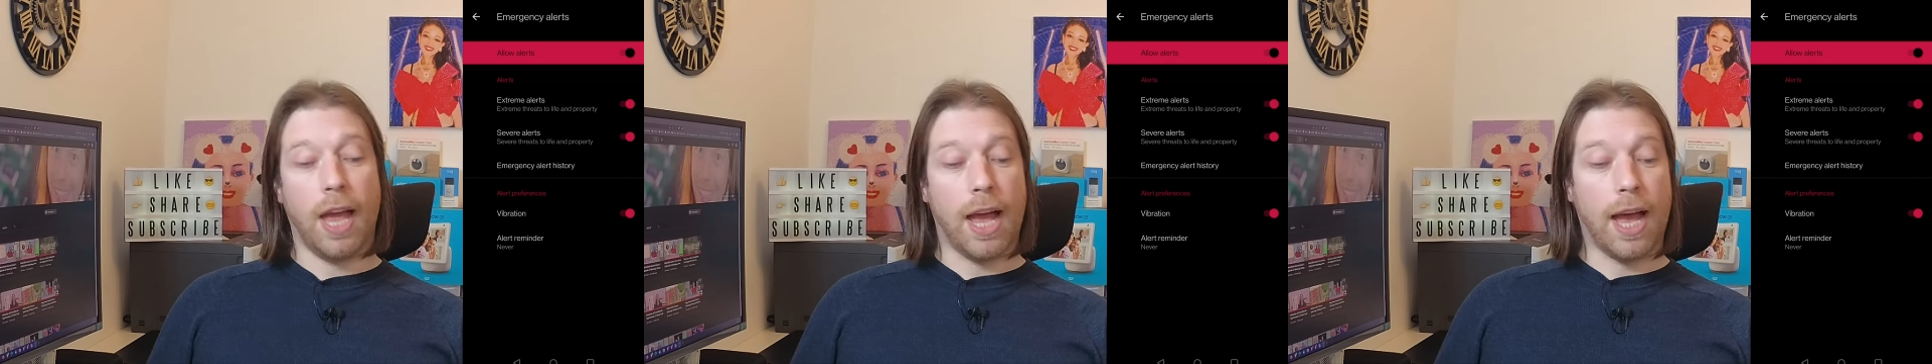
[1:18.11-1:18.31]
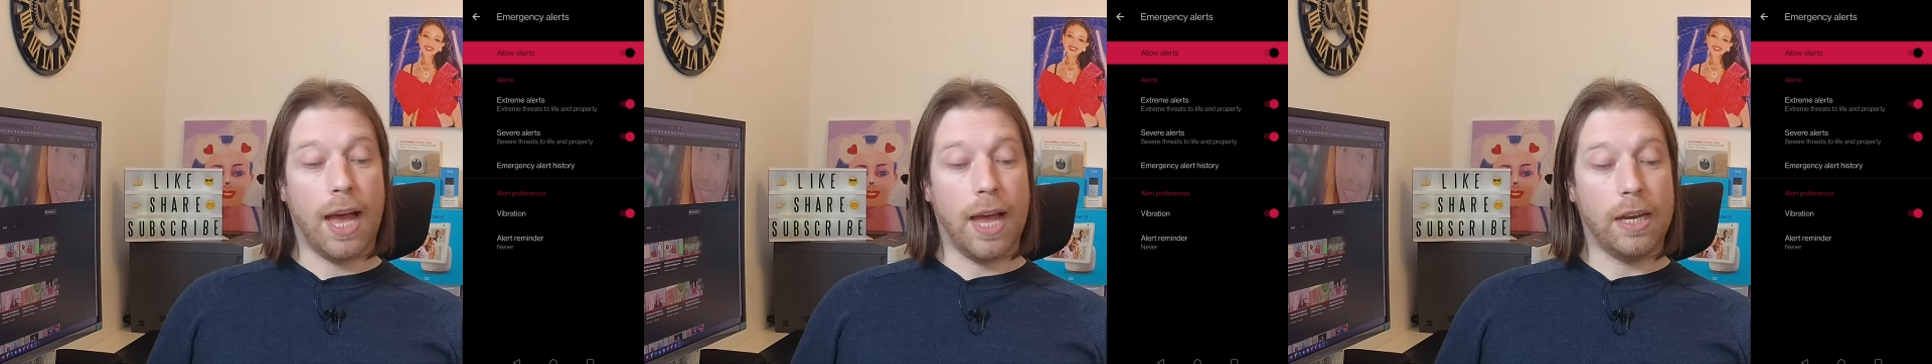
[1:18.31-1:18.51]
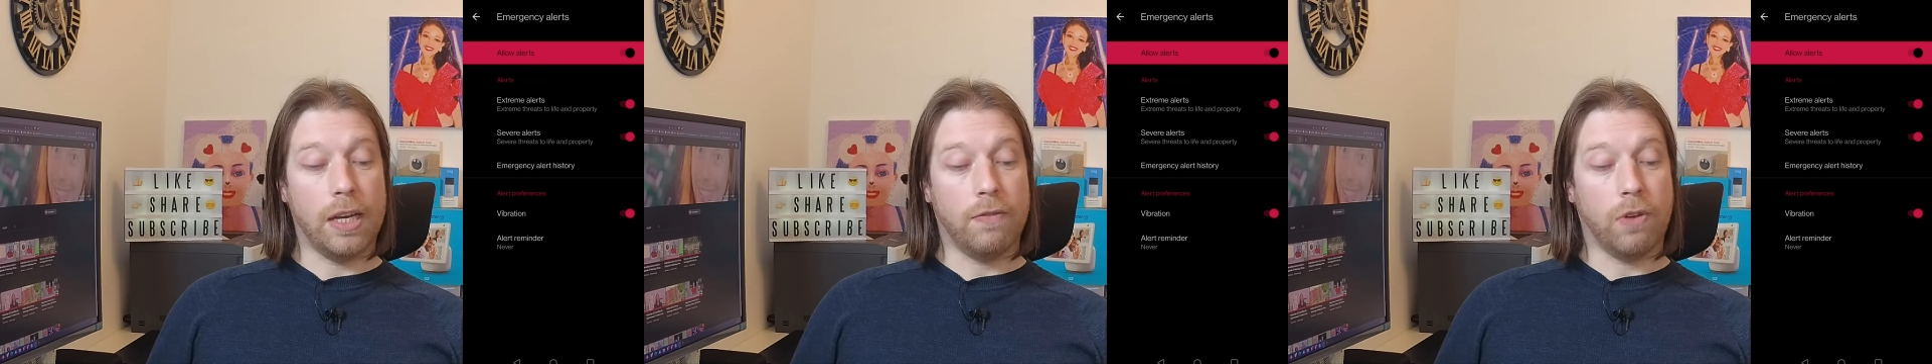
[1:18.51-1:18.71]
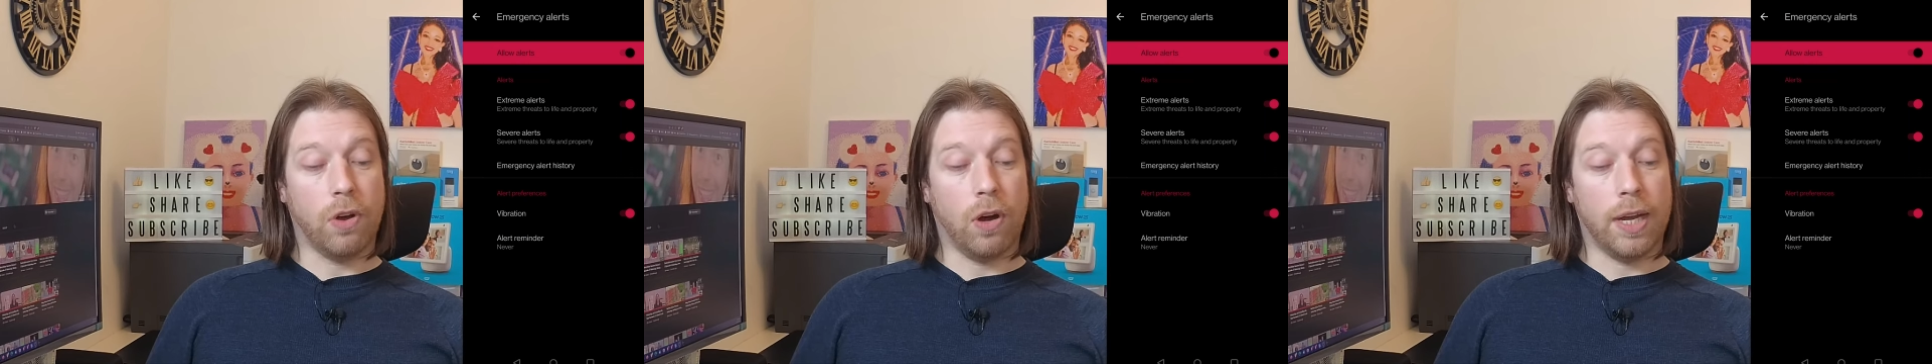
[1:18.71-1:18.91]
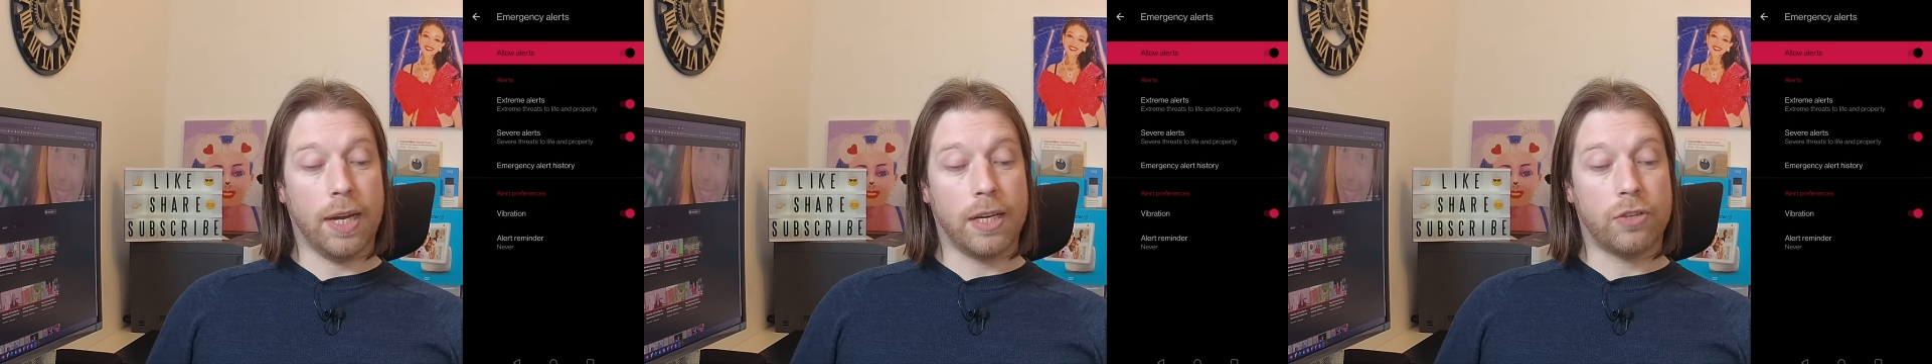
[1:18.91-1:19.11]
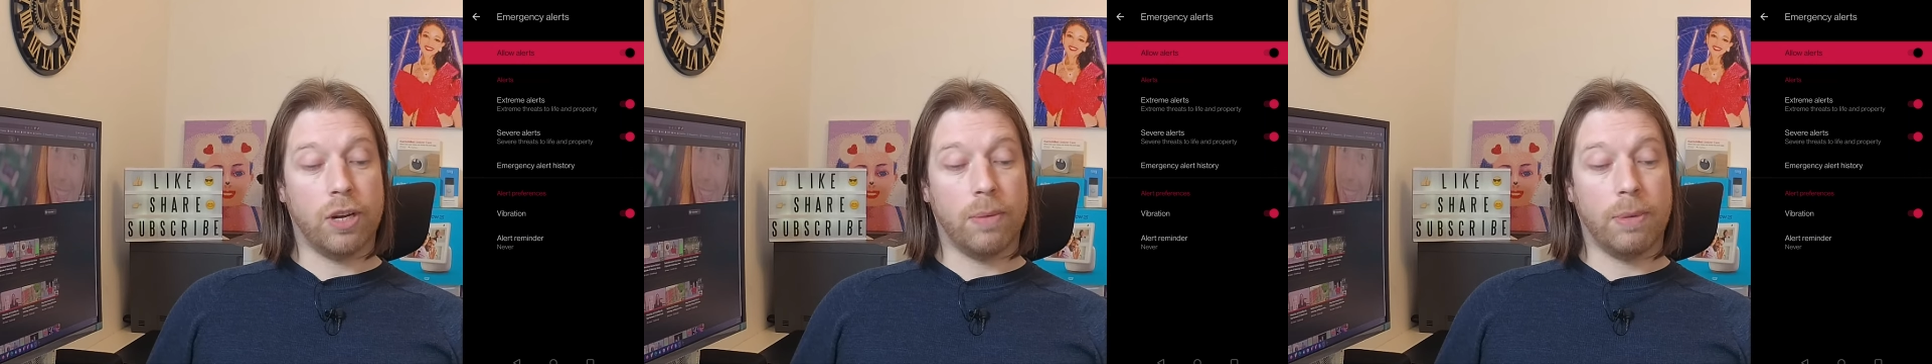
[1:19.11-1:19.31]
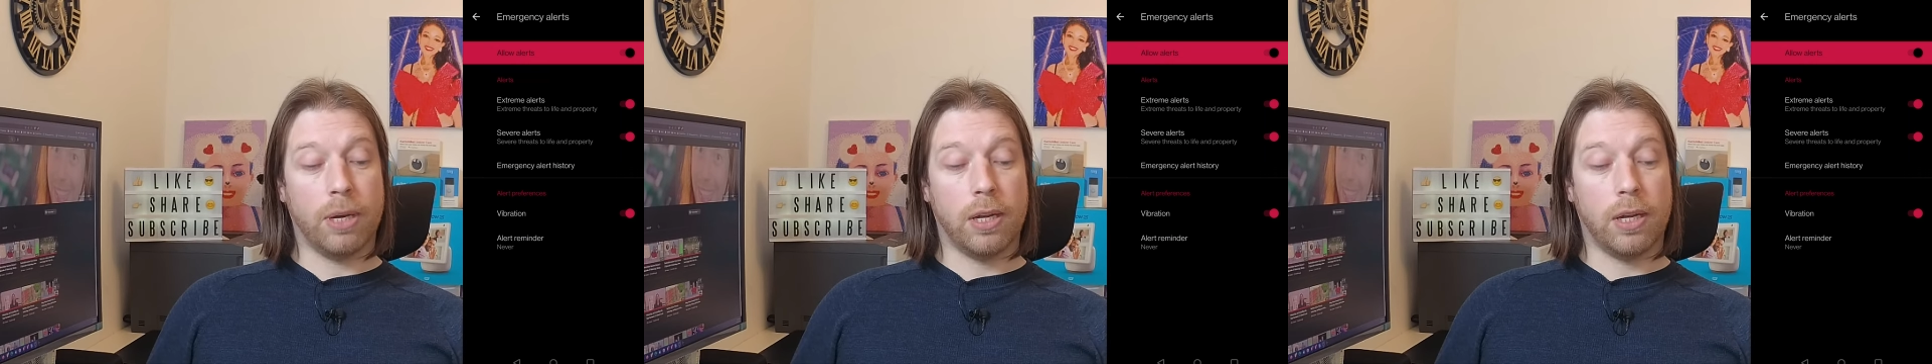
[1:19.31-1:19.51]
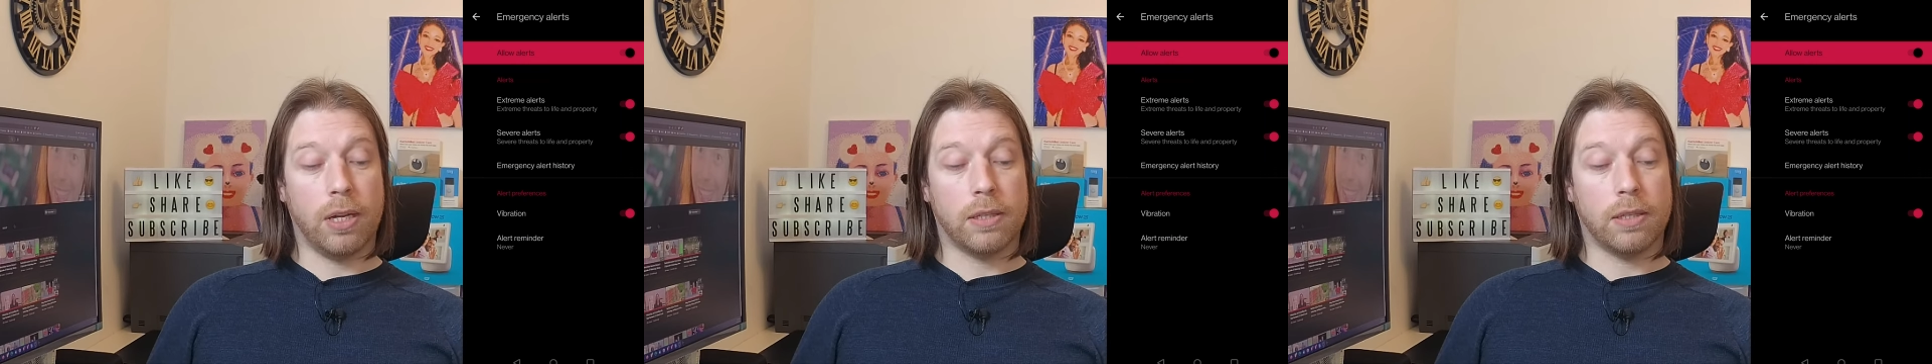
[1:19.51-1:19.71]
and you've got extreme
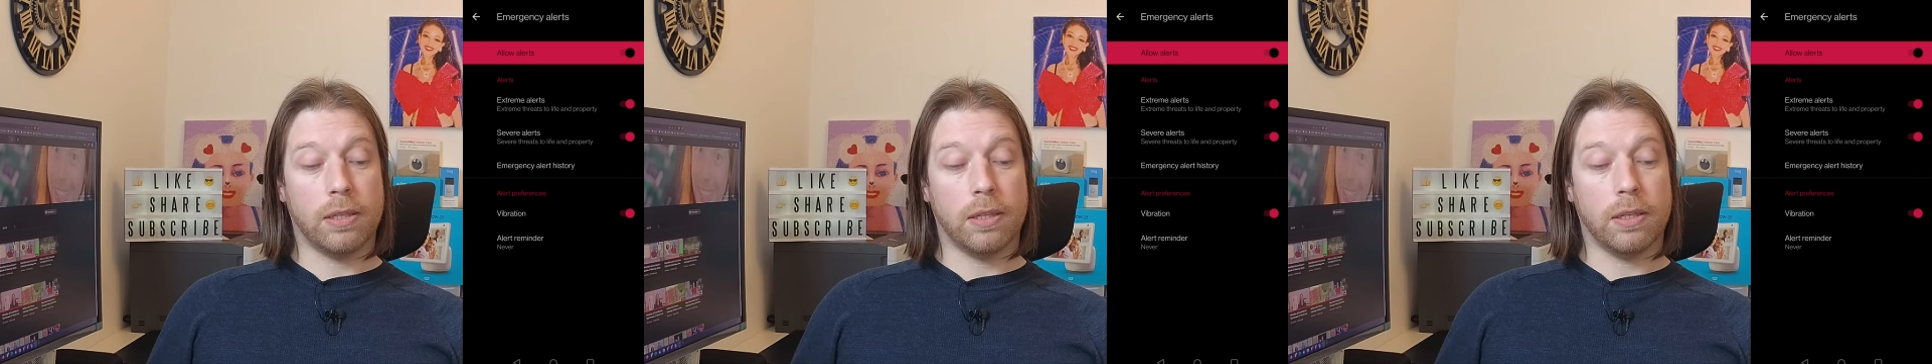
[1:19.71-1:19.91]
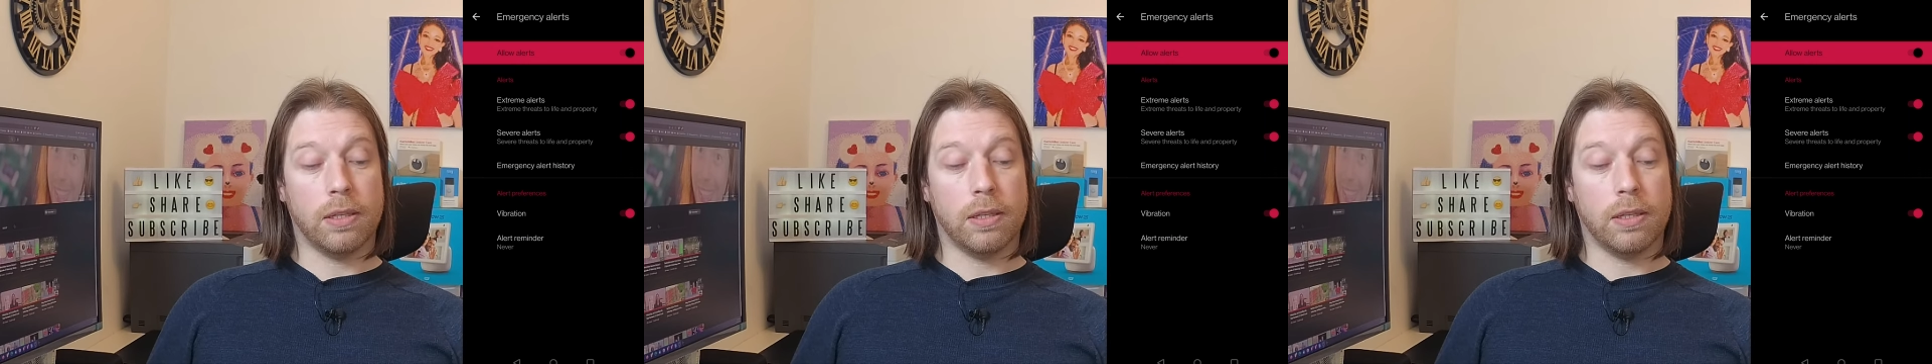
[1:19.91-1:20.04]
alerts,